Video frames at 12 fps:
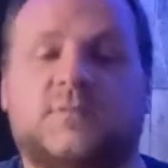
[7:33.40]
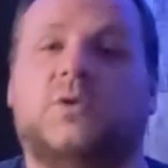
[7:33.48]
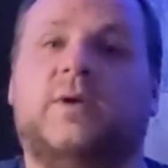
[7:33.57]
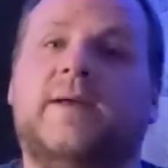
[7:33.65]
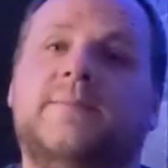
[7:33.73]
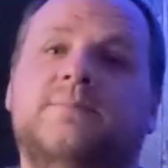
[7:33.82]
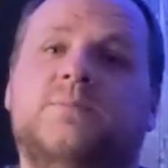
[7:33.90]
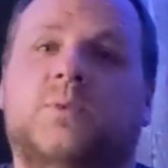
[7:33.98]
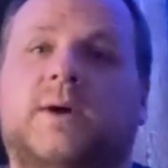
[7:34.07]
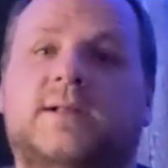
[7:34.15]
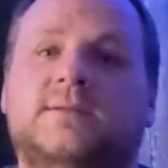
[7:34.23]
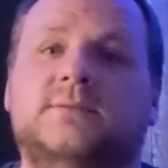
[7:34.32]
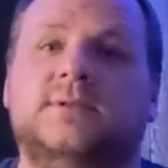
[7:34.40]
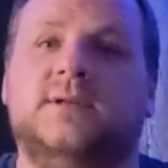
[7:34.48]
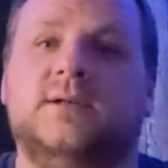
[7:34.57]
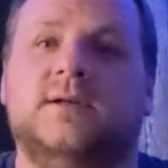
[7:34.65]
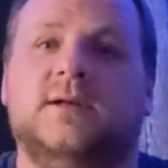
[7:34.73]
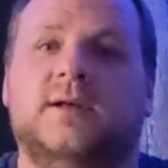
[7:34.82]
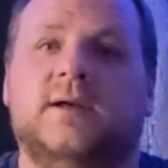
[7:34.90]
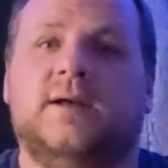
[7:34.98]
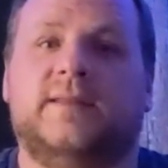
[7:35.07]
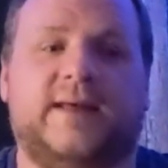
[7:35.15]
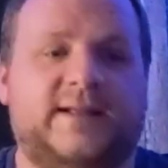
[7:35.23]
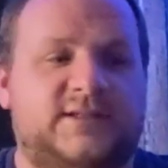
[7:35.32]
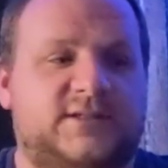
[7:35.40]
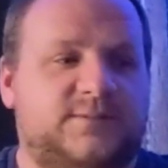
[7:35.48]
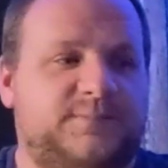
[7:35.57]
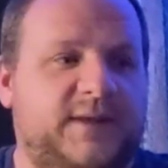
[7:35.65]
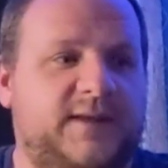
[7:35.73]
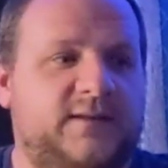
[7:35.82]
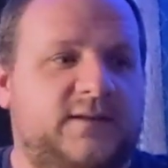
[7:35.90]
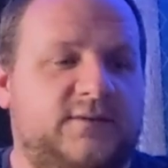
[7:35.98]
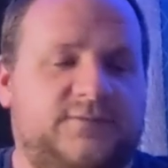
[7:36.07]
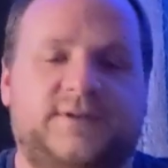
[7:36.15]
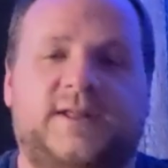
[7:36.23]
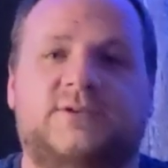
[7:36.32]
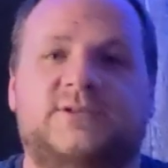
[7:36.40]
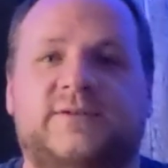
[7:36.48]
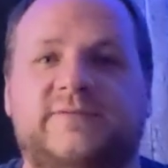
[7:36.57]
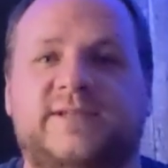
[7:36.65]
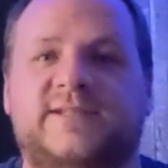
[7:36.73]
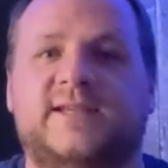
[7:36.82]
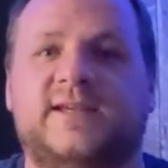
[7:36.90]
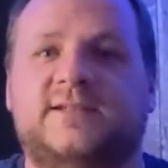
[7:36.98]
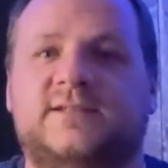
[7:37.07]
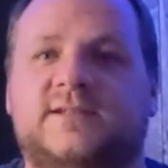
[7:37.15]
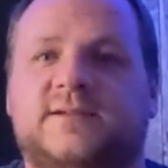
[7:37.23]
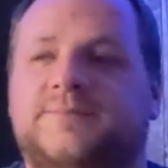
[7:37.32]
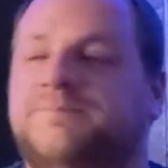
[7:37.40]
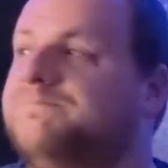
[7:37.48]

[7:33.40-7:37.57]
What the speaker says: Okay, well, that's been video 76.